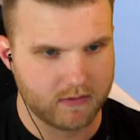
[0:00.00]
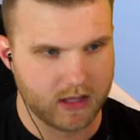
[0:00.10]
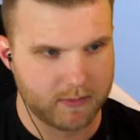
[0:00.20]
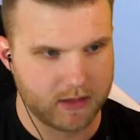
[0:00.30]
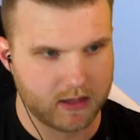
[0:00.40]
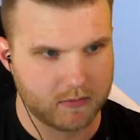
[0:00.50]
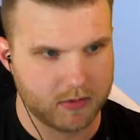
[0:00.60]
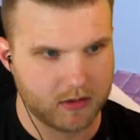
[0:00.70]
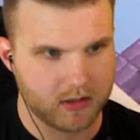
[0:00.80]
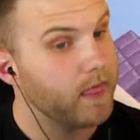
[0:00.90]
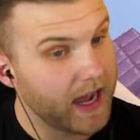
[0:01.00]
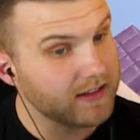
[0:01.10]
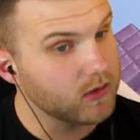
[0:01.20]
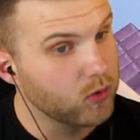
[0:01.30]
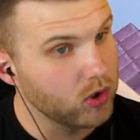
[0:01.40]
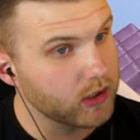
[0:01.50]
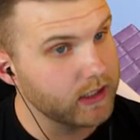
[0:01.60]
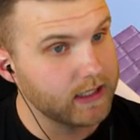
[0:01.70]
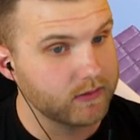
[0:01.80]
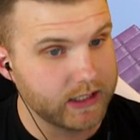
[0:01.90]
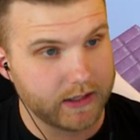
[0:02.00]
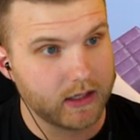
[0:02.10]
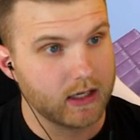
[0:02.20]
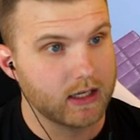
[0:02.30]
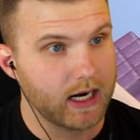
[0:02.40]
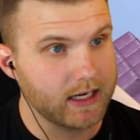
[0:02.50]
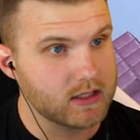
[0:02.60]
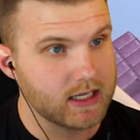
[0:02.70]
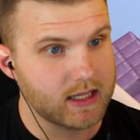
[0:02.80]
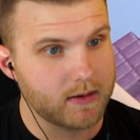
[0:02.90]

climb back up here. Okay. That's a cool looking level down there. Can I just get there,